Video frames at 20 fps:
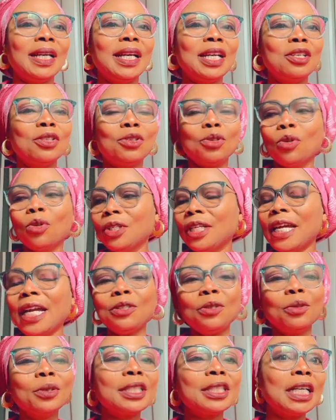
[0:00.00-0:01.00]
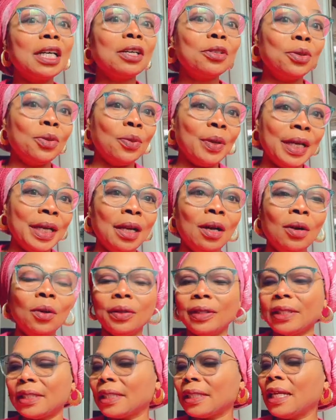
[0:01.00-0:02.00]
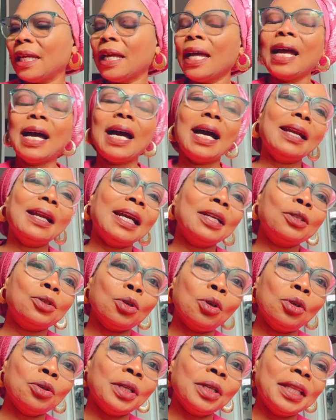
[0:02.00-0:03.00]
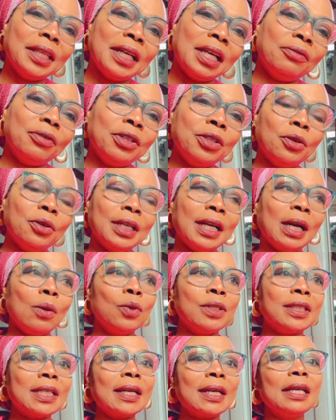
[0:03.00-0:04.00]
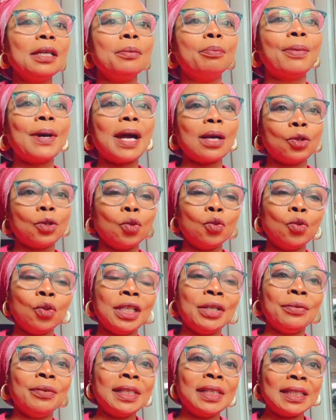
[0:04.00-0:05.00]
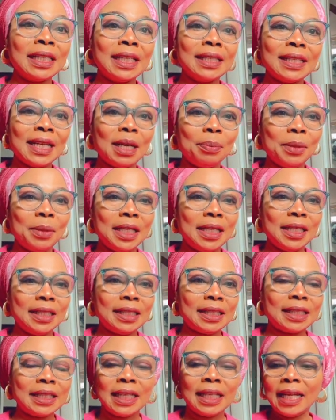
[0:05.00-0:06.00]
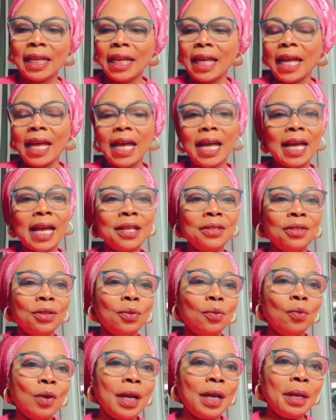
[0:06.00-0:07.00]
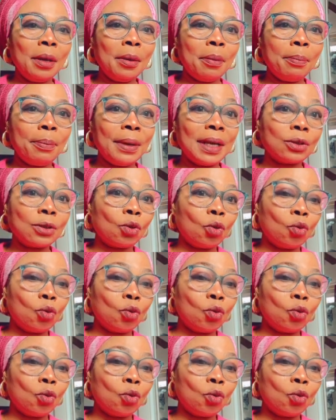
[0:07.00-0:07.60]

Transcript: So that should tell you a lot. And I told you in that video that I would take it back to the recent happenings and the way Pastor